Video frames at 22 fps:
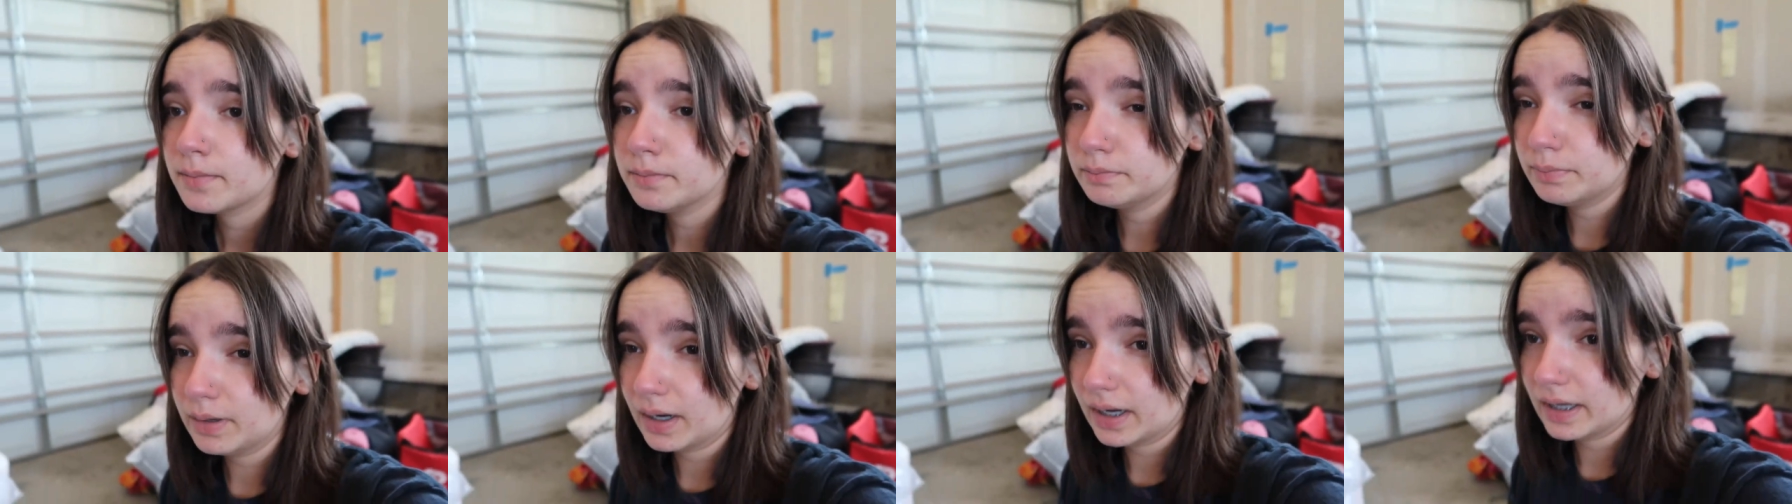
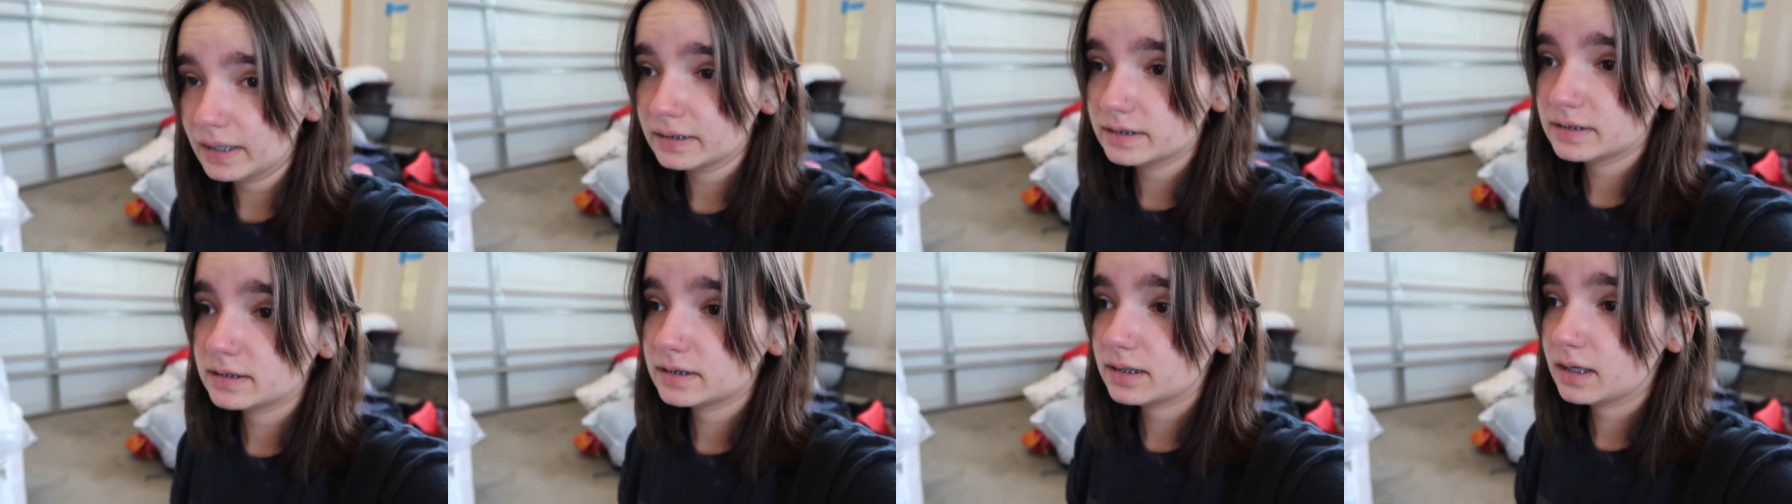
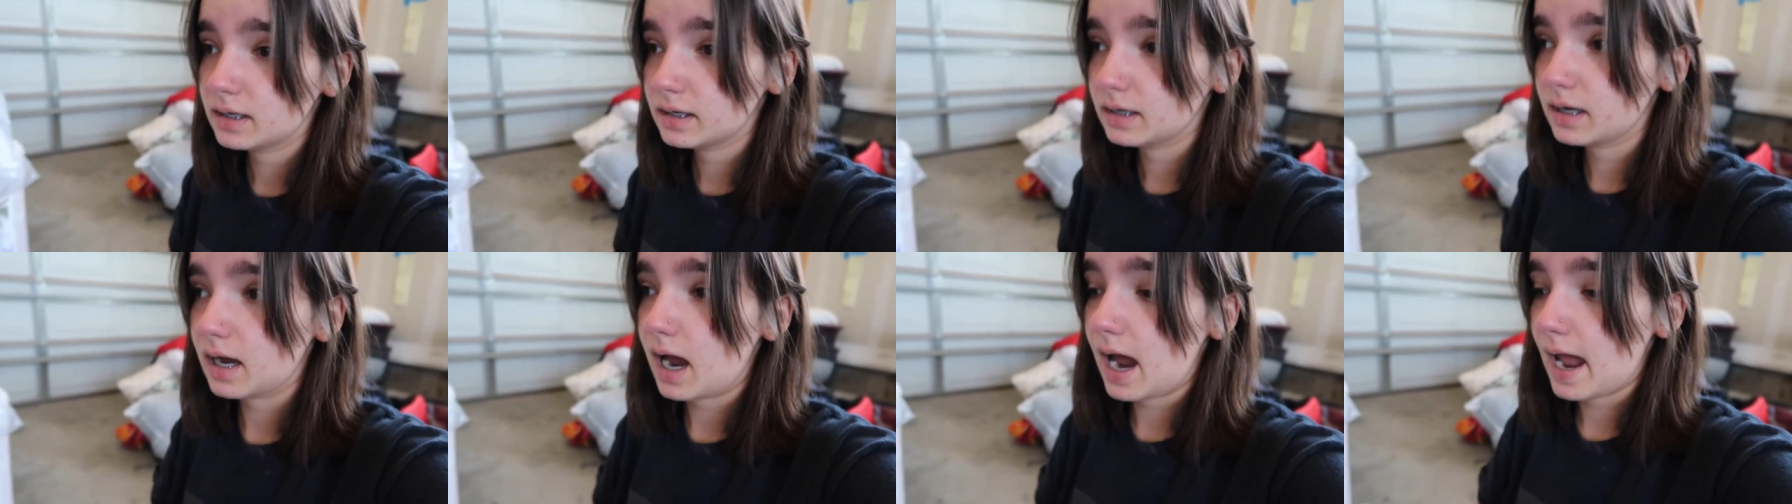But
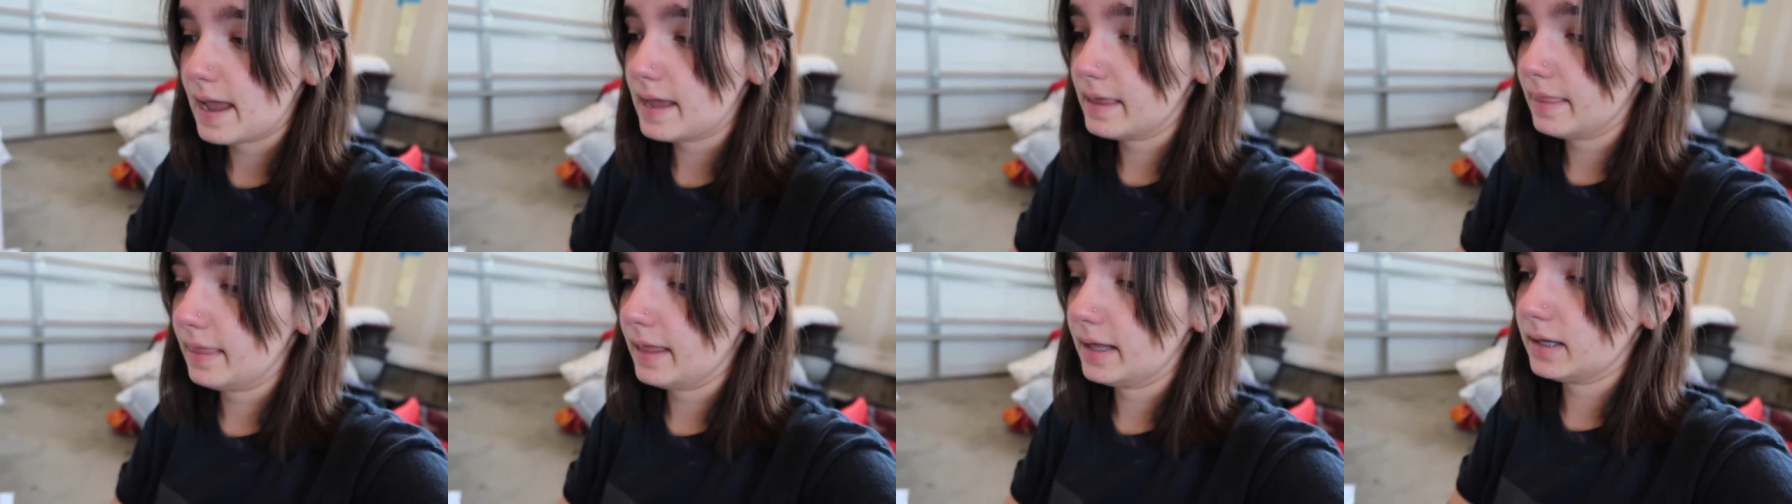
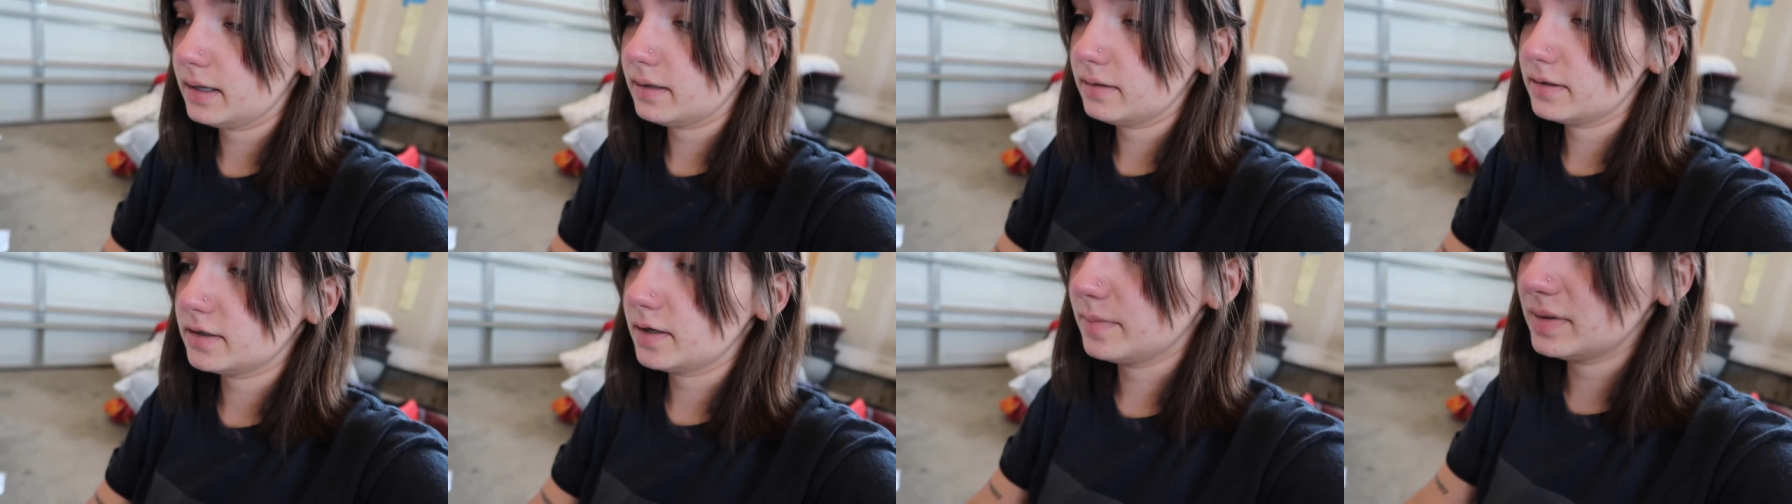I
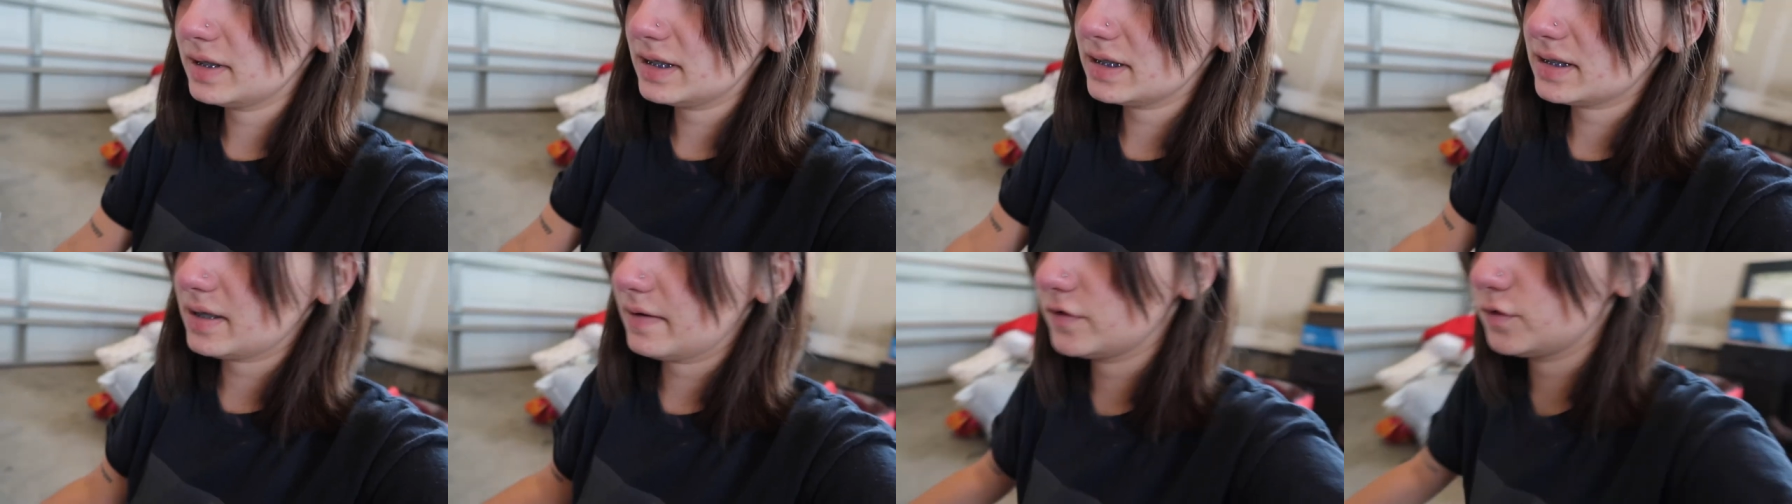like some of
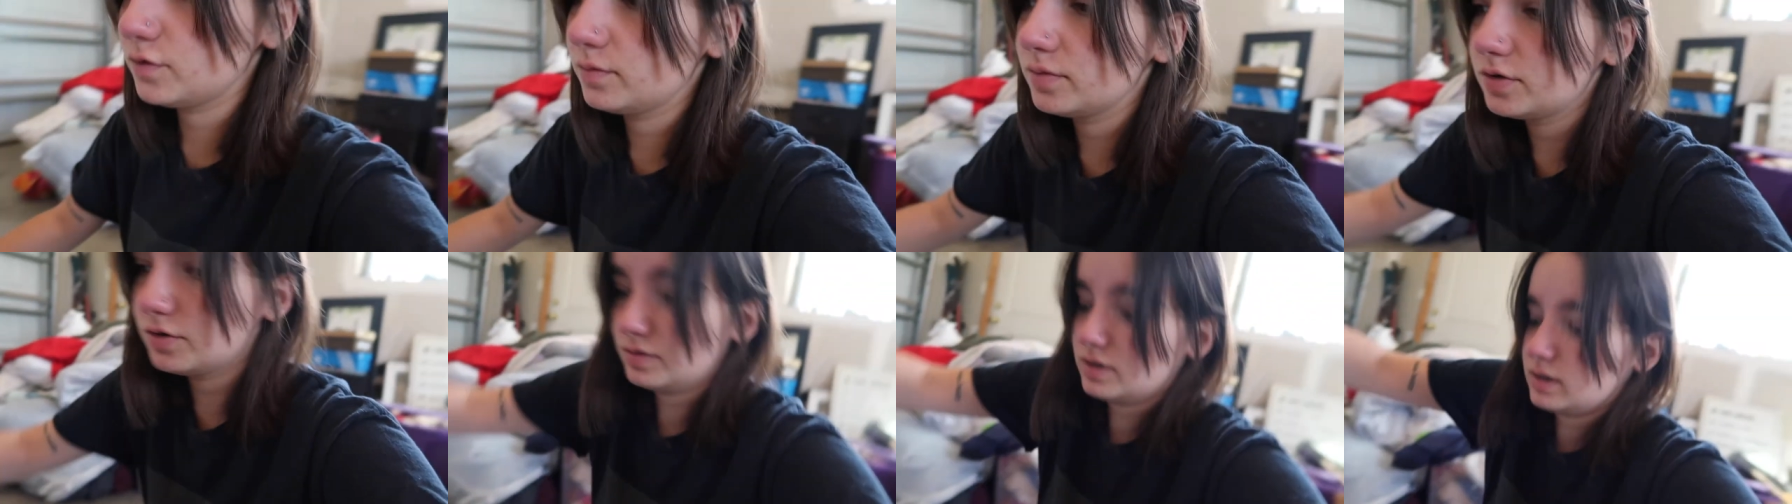these have
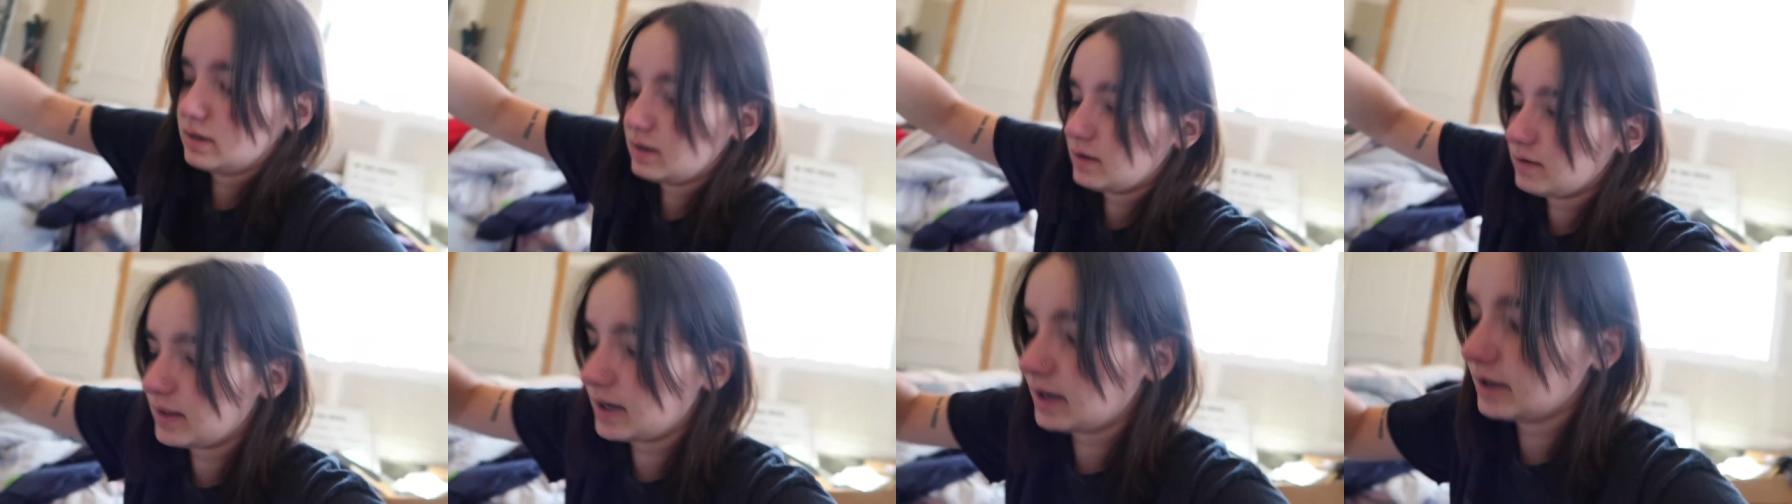swimsuits
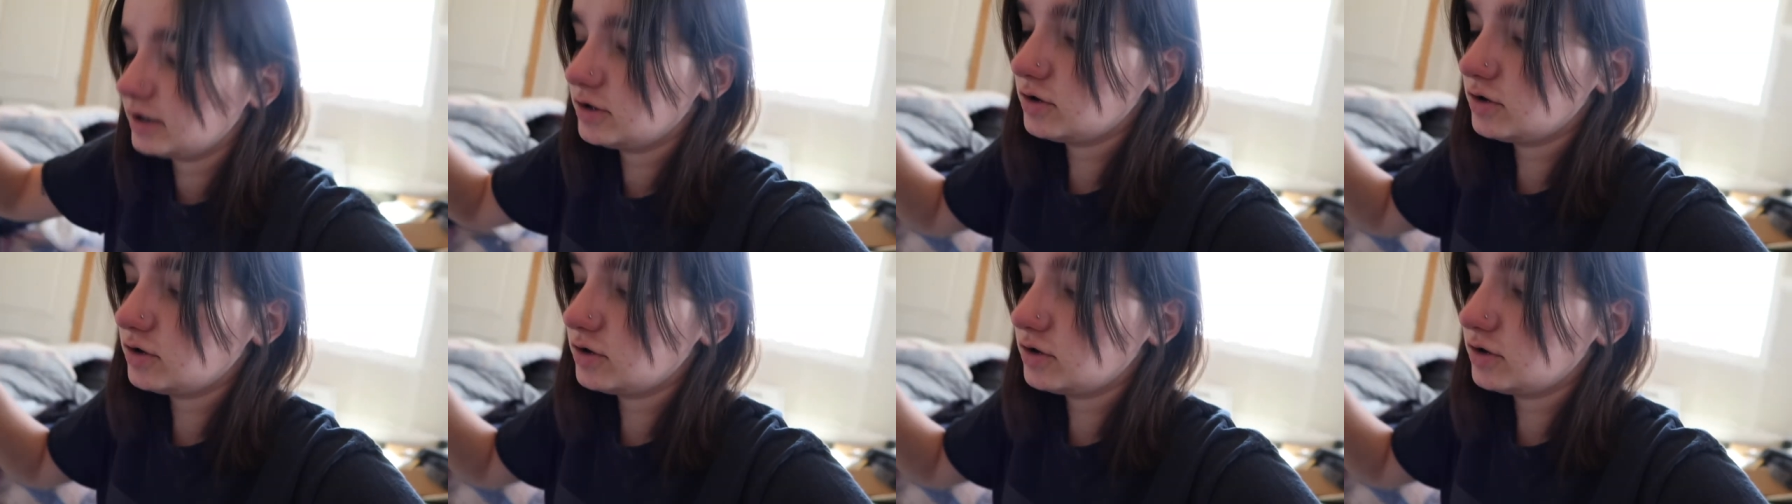in there that I